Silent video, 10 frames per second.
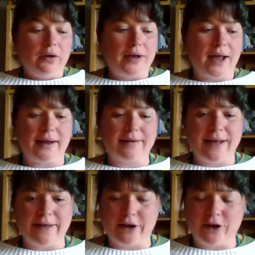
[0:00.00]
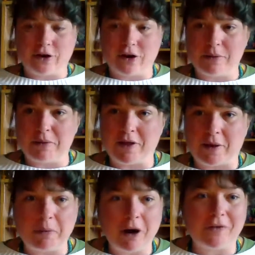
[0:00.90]
not, it's not like you're going to be
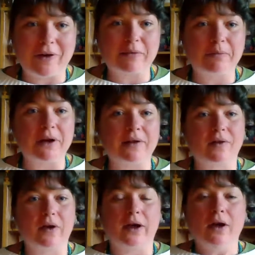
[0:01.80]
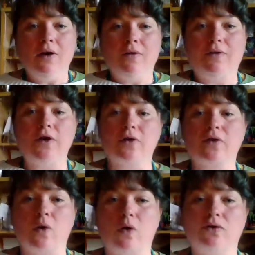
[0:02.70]
like perfect, but it's like for your
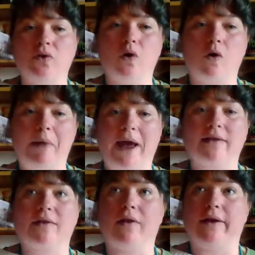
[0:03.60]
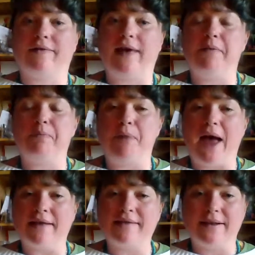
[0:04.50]
soul to go back to like that
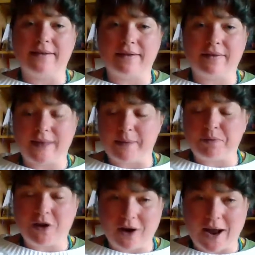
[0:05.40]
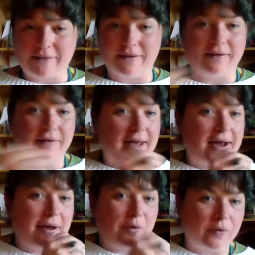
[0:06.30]
essence, that pure essence
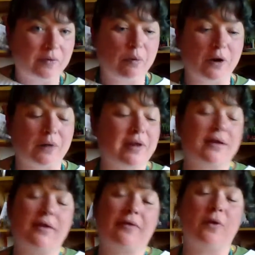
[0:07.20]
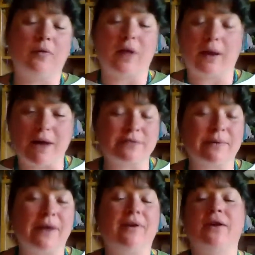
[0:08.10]
that it was born with. And if you like watch
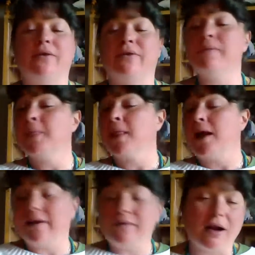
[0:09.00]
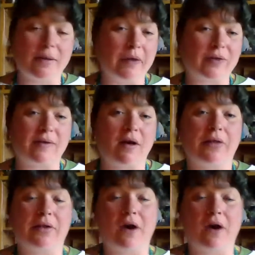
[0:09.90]
my videos, I talk about this all